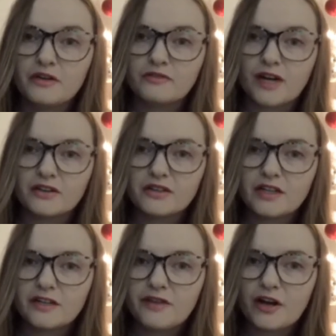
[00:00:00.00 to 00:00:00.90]
Rather than
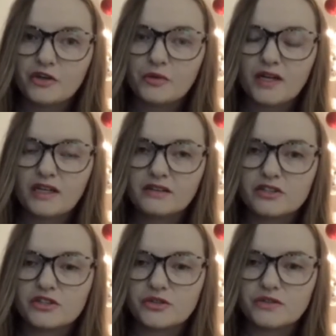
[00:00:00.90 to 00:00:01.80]
evaluating the
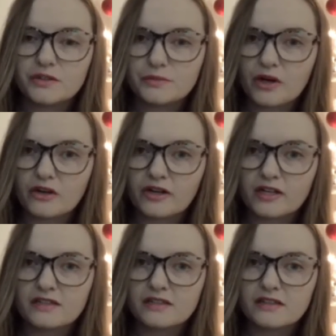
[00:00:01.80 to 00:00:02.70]
student's
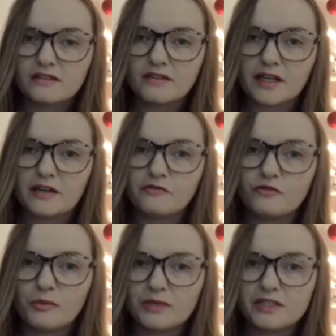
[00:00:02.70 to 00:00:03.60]
progress, like in
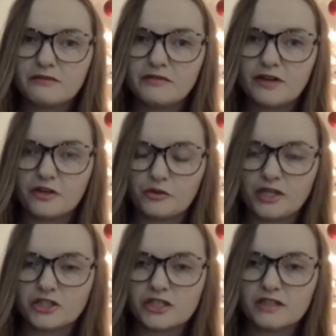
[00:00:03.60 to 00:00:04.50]
formative
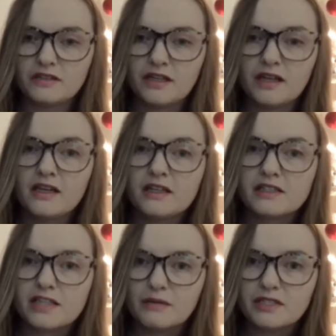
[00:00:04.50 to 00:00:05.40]
evaluation,
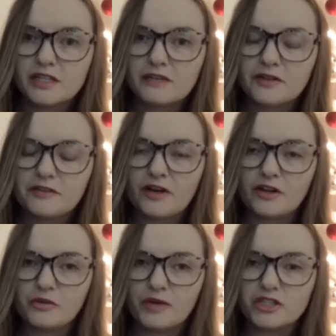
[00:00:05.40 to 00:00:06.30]
summative
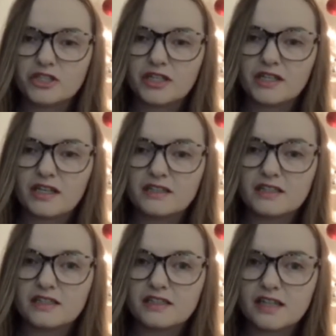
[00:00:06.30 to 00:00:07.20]
evaluation is
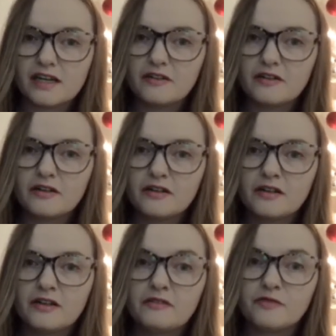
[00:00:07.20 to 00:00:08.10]
instead
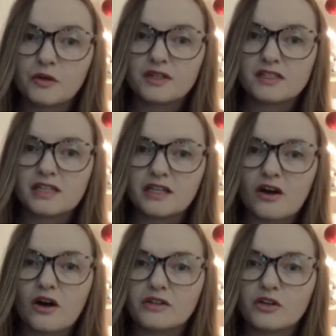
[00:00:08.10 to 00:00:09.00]
focusing
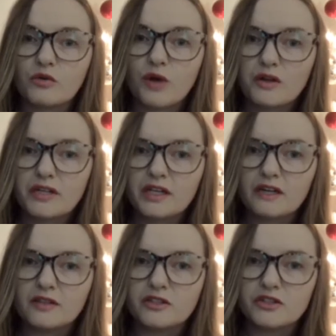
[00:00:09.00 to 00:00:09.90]
on the quality
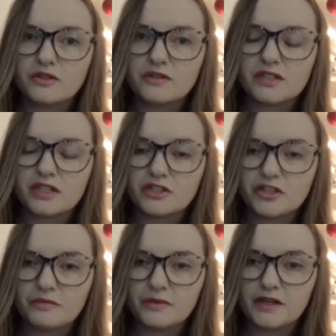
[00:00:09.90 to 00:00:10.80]
of the student's
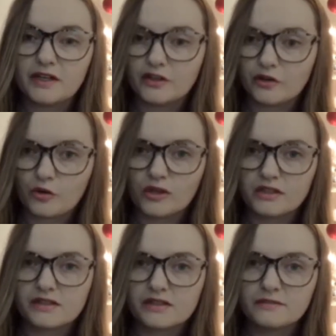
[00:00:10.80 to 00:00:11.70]
achievement in the
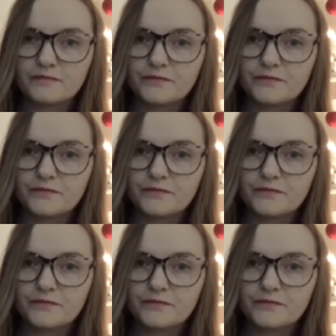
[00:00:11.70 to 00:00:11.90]
course.